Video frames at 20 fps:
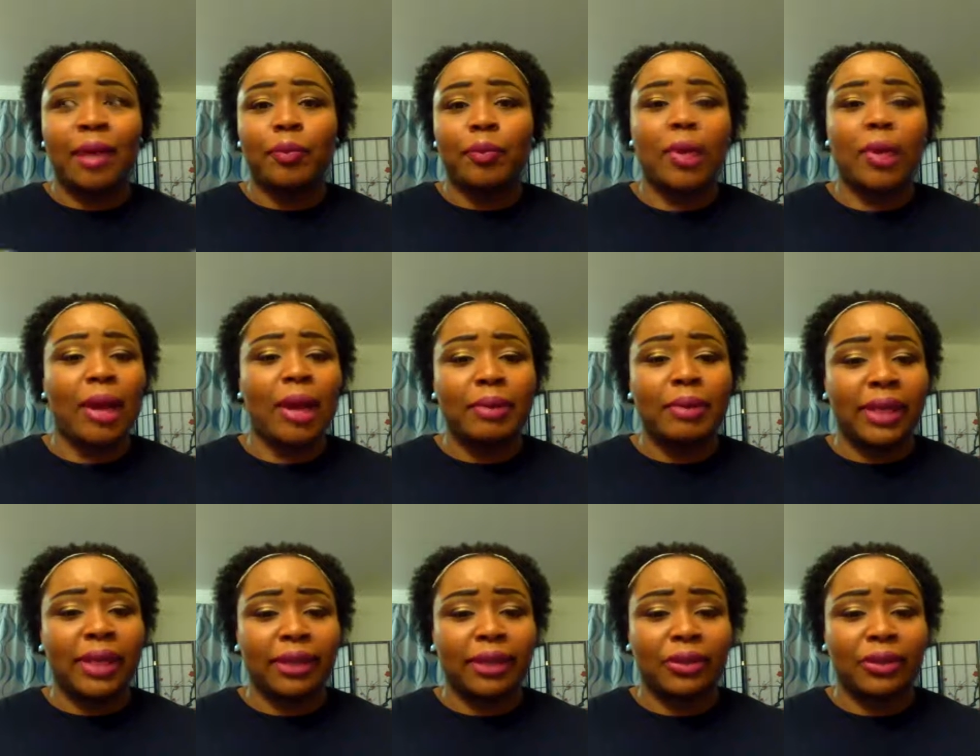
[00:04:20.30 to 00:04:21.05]

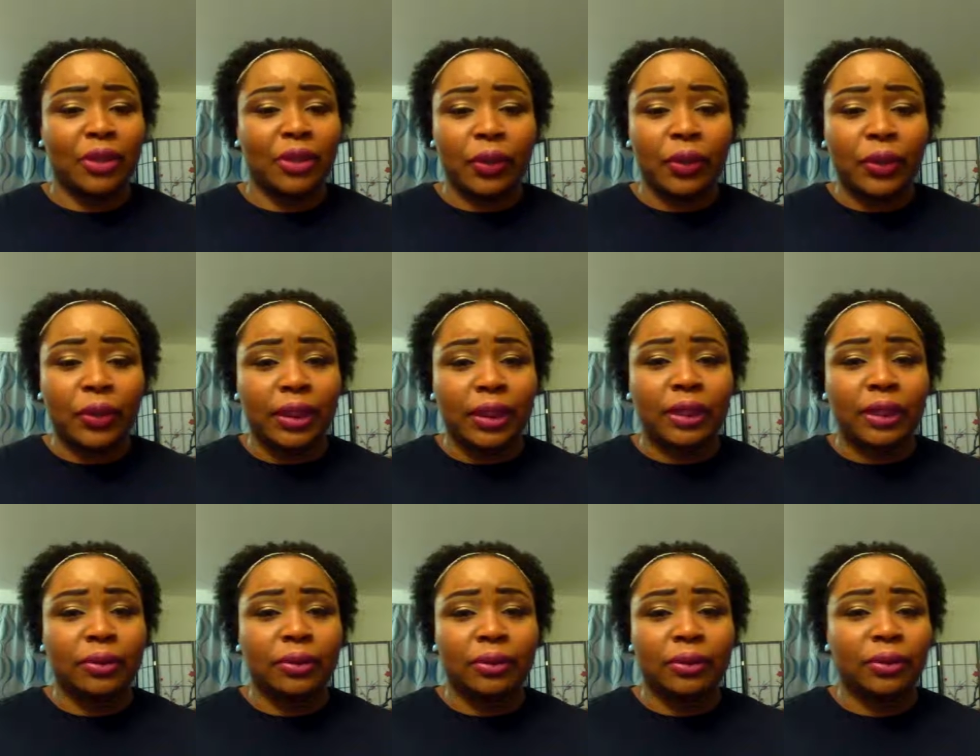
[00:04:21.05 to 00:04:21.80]
probably like
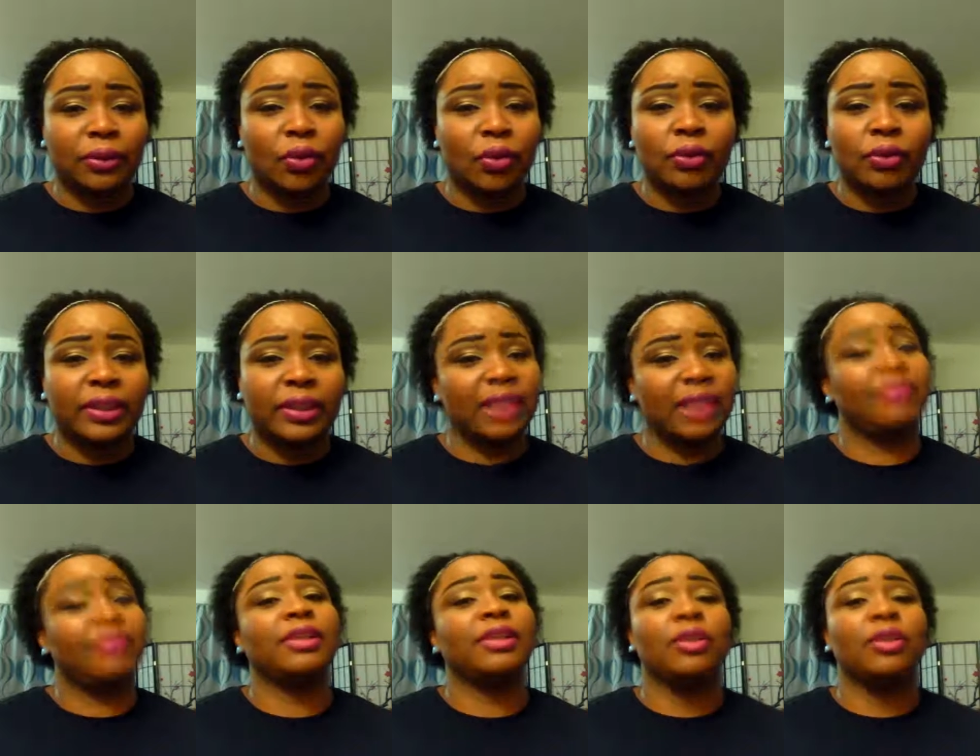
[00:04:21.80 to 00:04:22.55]
30 or
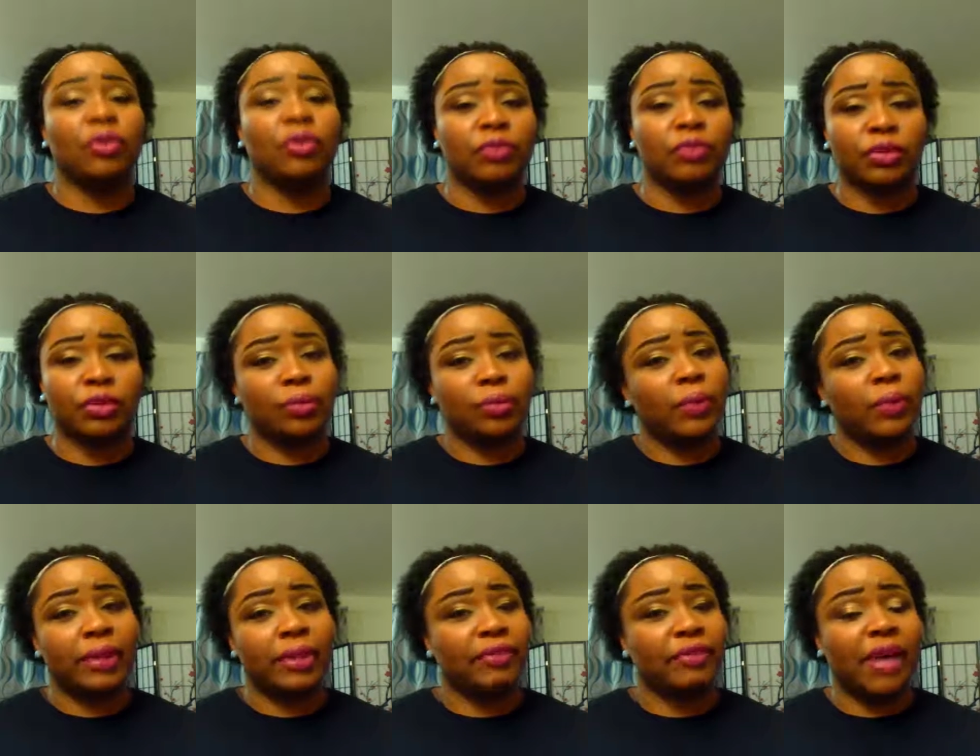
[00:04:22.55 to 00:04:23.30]
definitely over
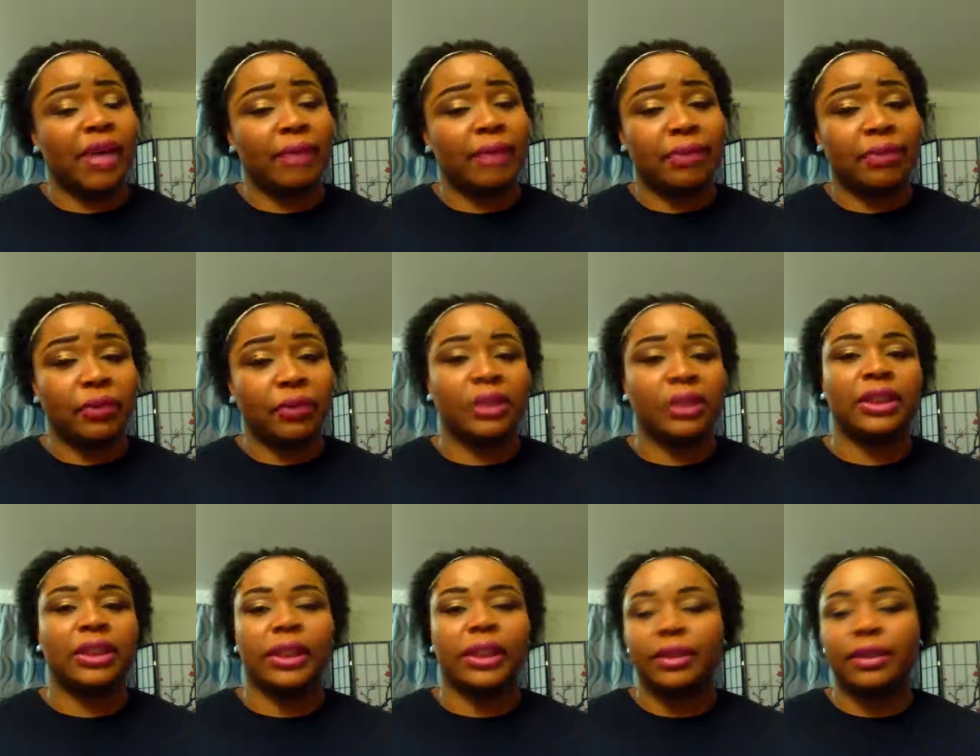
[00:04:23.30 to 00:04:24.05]
25, 30
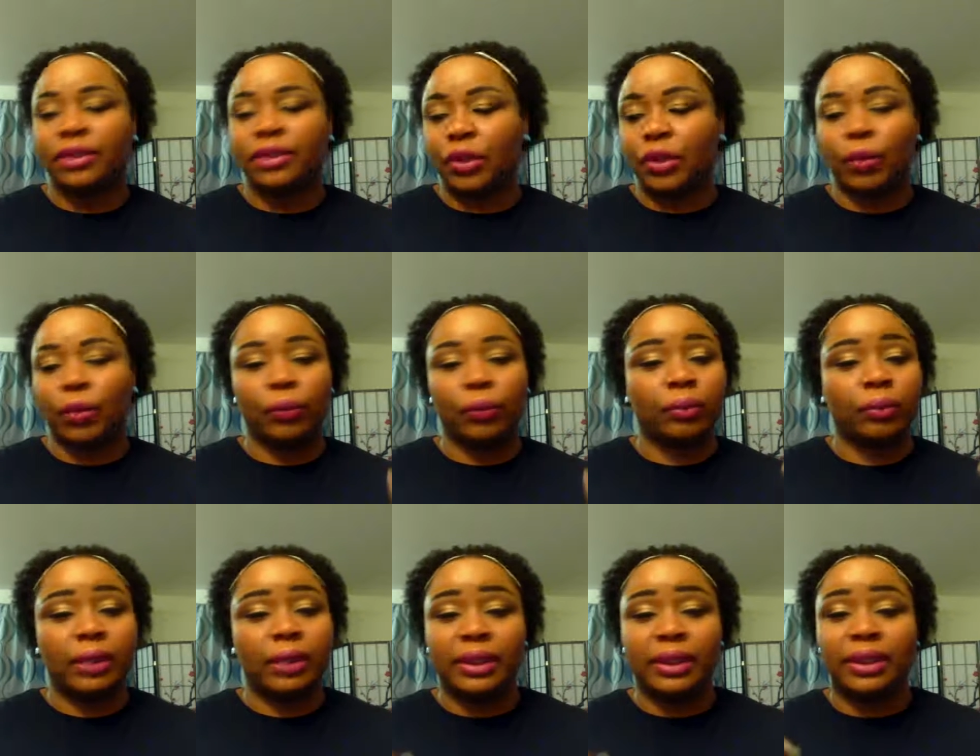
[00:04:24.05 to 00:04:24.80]
shades.
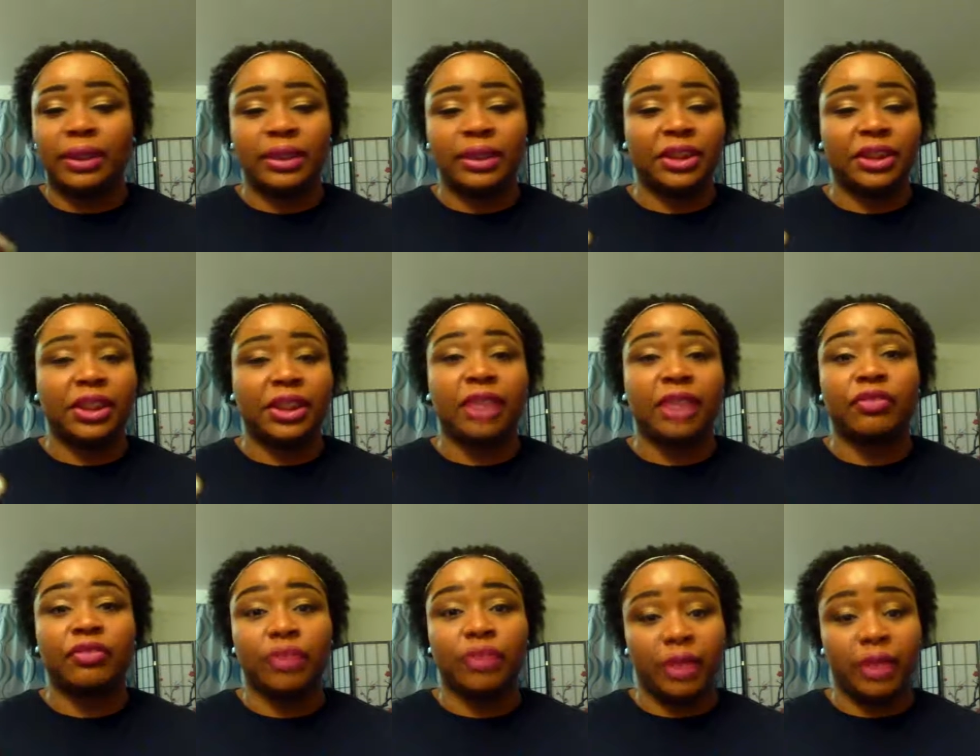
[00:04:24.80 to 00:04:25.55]
So there's a
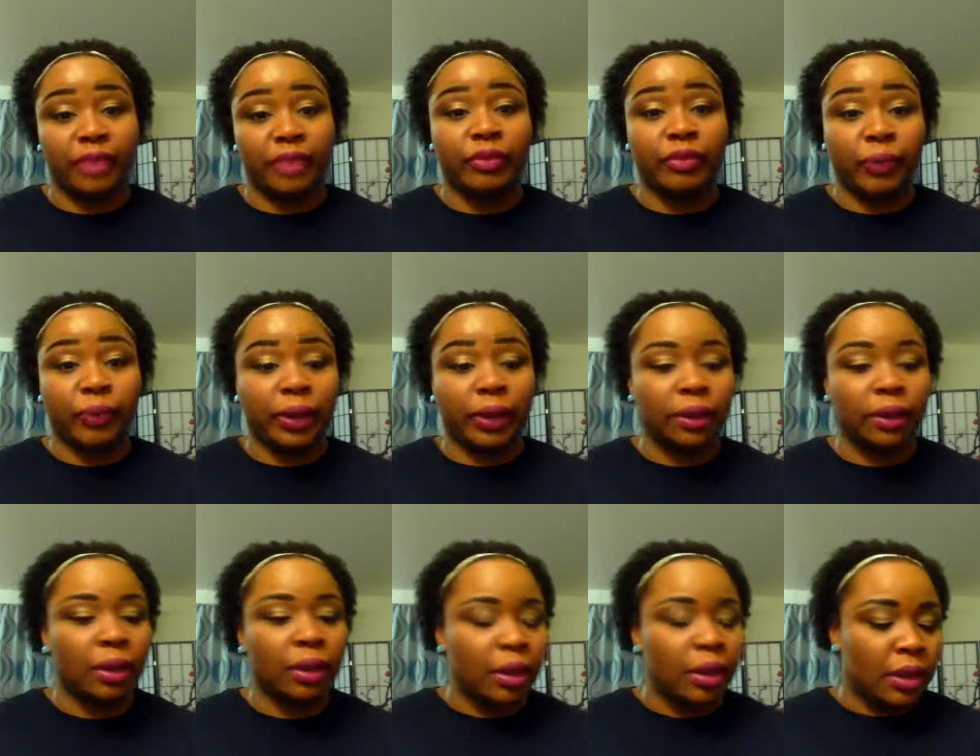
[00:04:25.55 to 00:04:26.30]
shade for
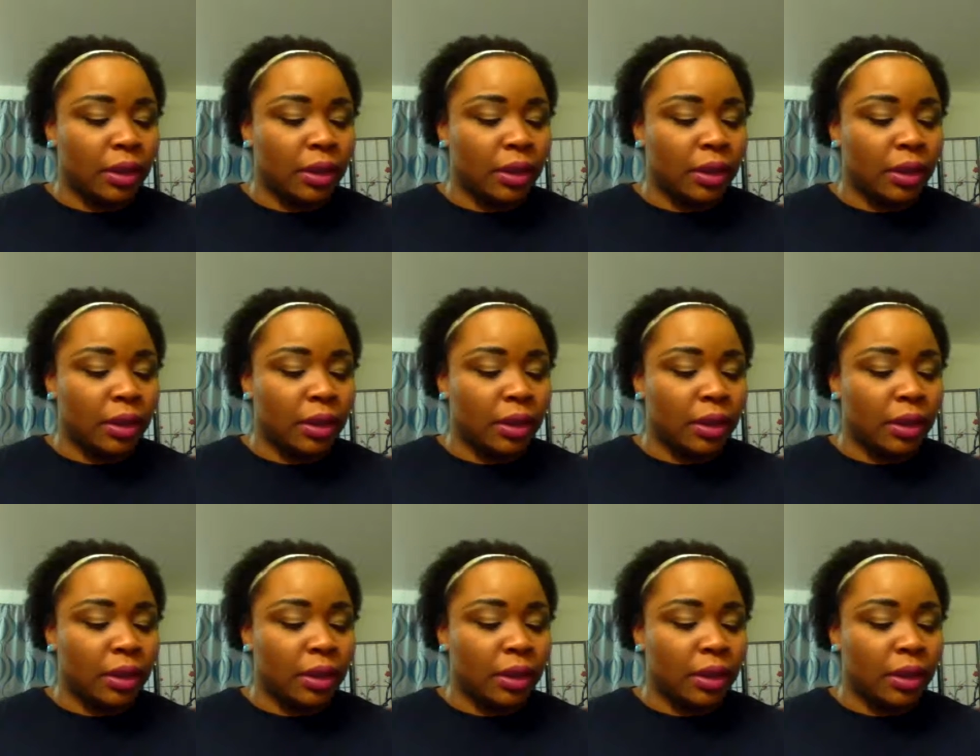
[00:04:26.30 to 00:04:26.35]
everyone.